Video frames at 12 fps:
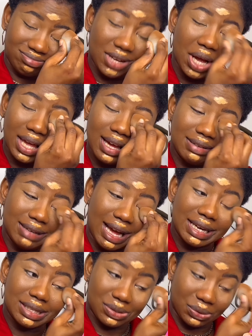okay i
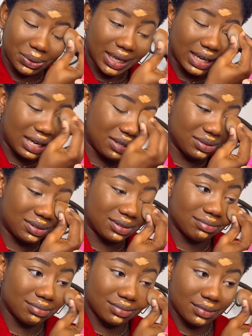need to work out
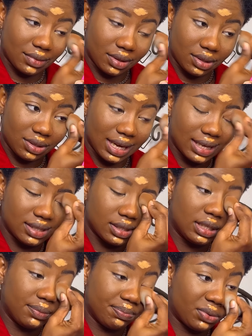you guys
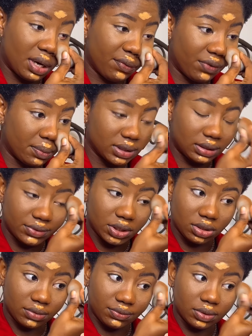pray for
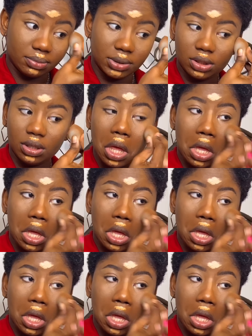motivation for me